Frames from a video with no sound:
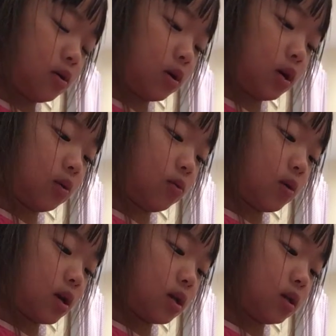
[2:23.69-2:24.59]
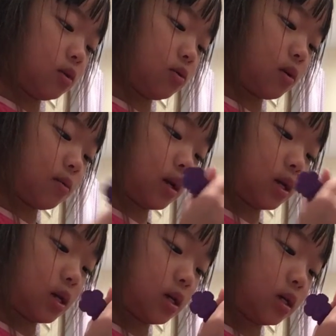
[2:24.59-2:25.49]
like when you are
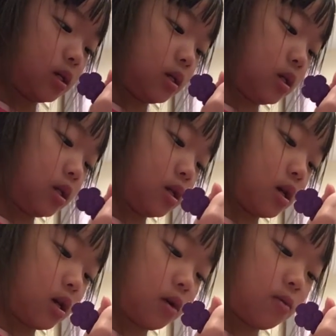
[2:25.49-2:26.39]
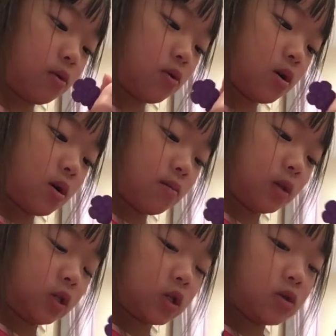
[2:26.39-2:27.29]
making the animal,
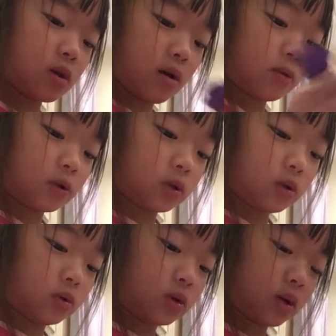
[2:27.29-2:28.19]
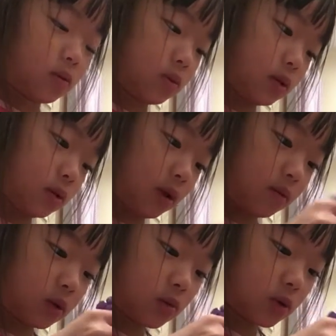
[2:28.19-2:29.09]
make sure you cover with your
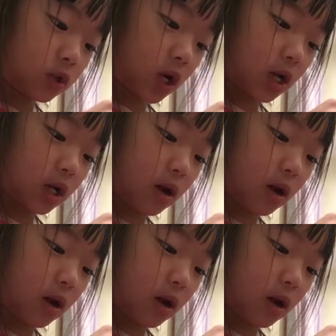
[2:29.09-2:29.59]
leftover. Try to